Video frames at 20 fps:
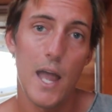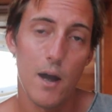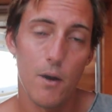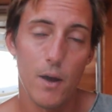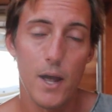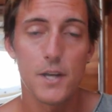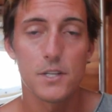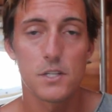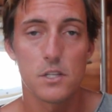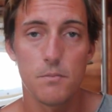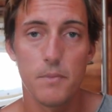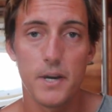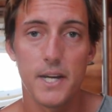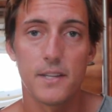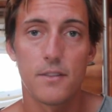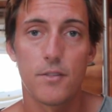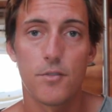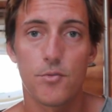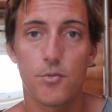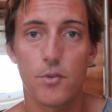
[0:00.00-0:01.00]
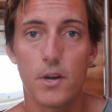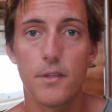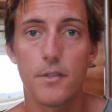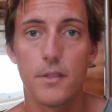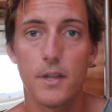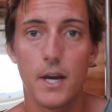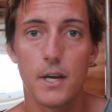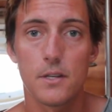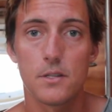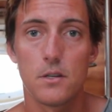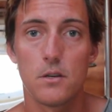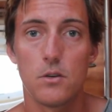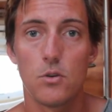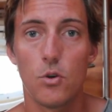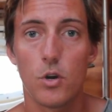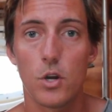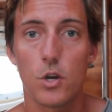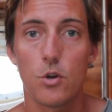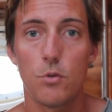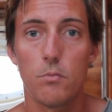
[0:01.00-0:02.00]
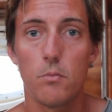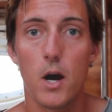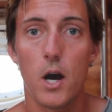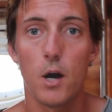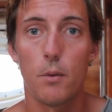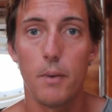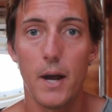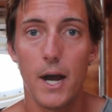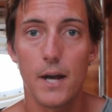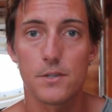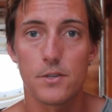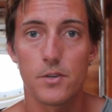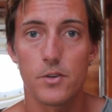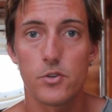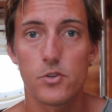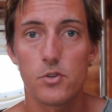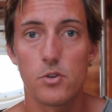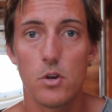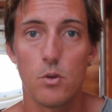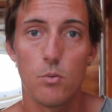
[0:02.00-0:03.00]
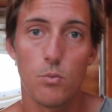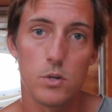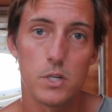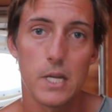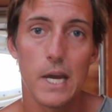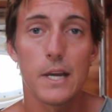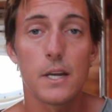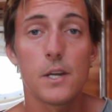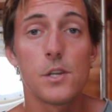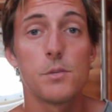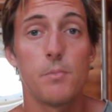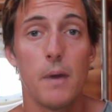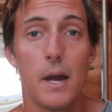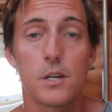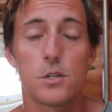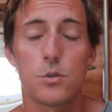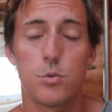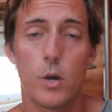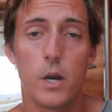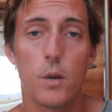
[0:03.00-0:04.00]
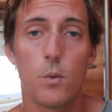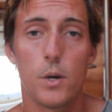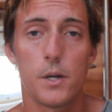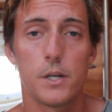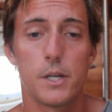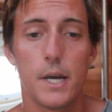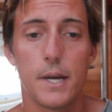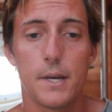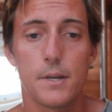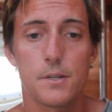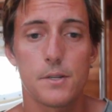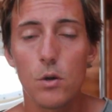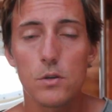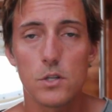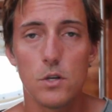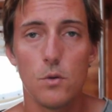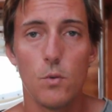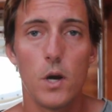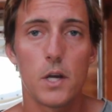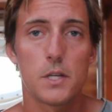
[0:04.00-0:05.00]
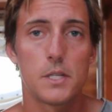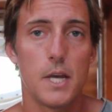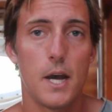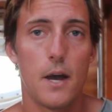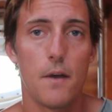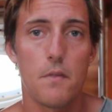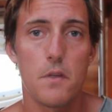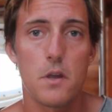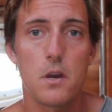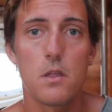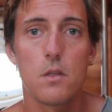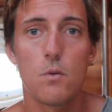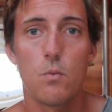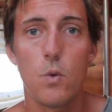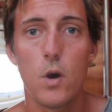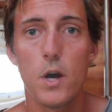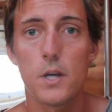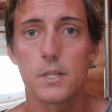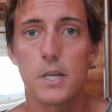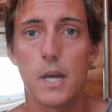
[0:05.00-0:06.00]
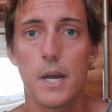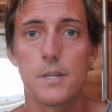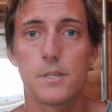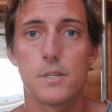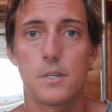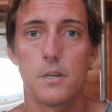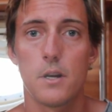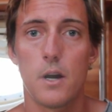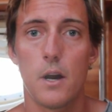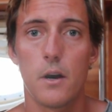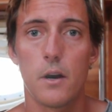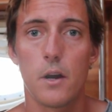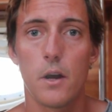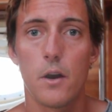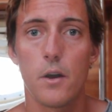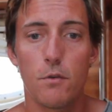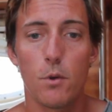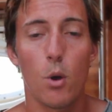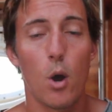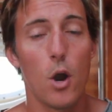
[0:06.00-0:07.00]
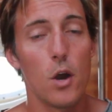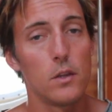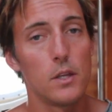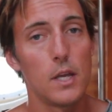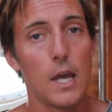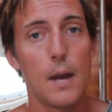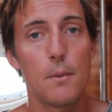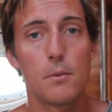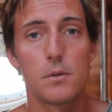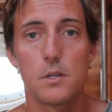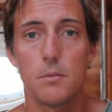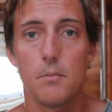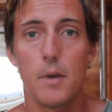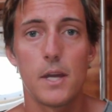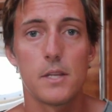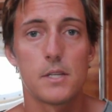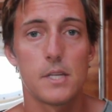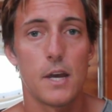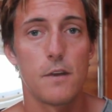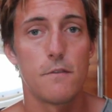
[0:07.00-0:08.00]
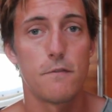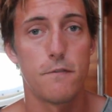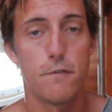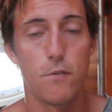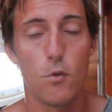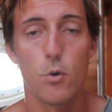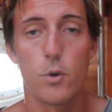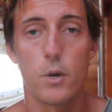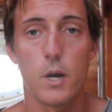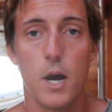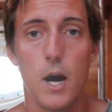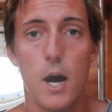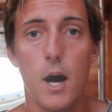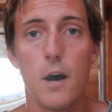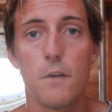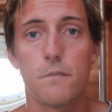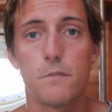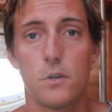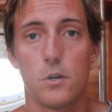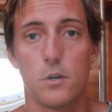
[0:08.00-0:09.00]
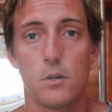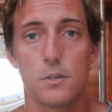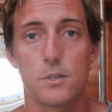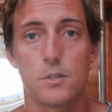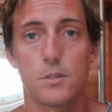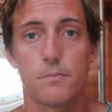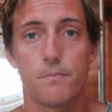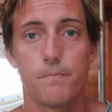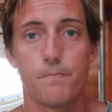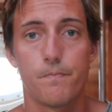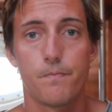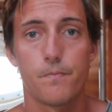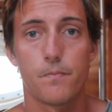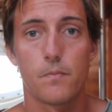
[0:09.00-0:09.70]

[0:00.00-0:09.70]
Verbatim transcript: our estimated 3,000 nautical mile passage will take us about 21 days. I also worked out that in the worst case scenario, if we were only able to maintain 4.5 knots,